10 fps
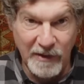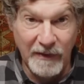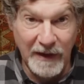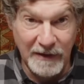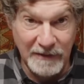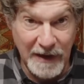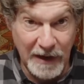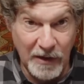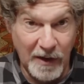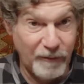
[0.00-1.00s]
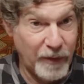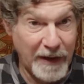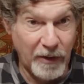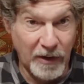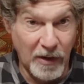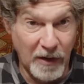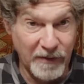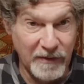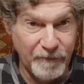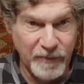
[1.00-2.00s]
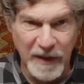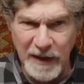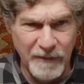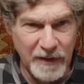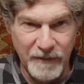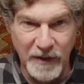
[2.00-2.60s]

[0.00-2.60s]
that they can take off without a cost, even yes.